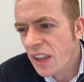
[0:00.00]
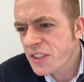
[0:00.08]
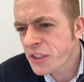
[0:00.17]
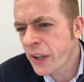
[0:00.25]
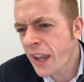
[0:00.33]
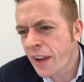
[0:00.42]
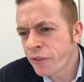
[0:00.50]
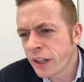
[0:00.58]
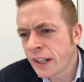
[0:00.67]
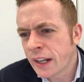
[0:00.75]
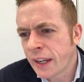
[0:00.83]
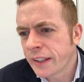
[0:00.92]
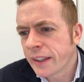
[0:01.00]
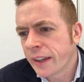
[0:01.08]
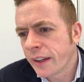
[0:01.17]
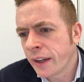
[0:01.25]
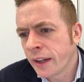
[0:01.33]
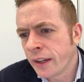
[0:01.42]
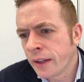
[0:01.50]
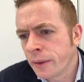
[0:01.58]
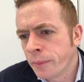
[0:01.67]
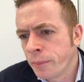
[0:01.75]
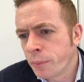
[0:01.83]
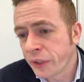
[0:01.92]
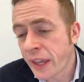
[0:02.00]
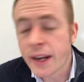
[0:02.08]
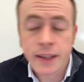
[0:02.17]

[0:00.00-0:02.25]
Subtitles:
So yeah, I really like it. But yeah,